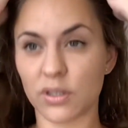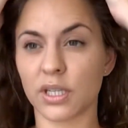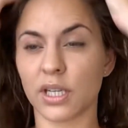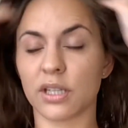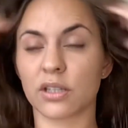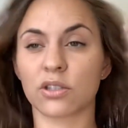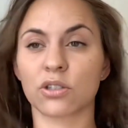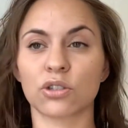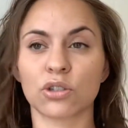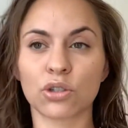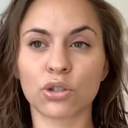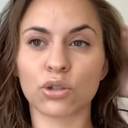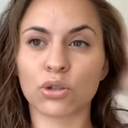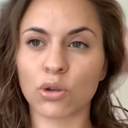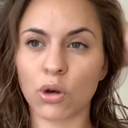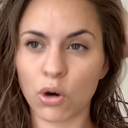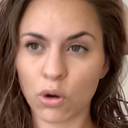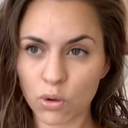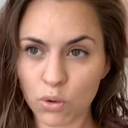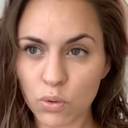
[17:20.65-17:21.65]
It's
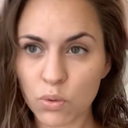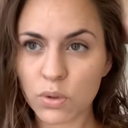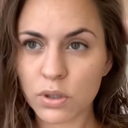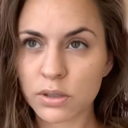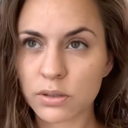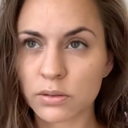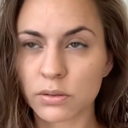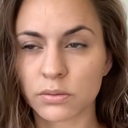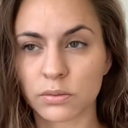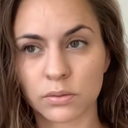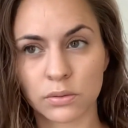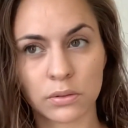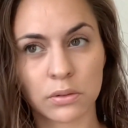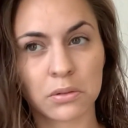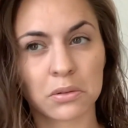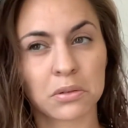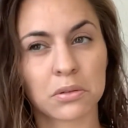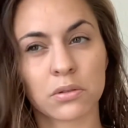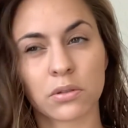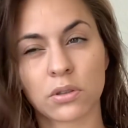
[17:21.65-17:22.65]
so
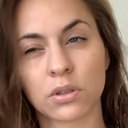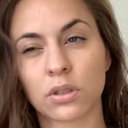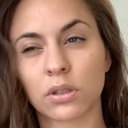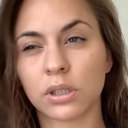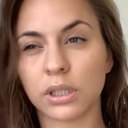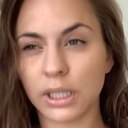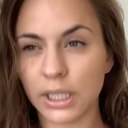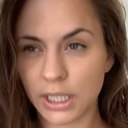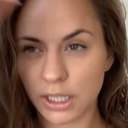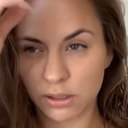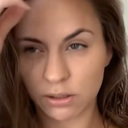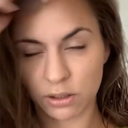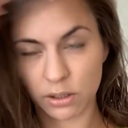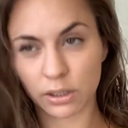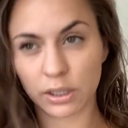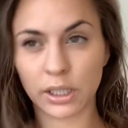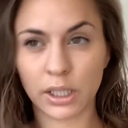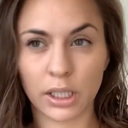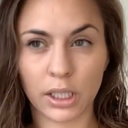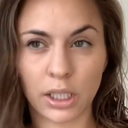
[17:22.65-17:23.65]
clean
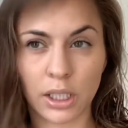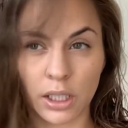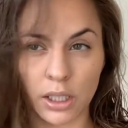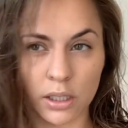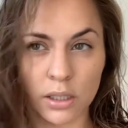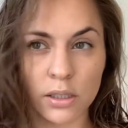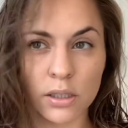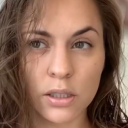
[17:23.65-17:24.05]
looking.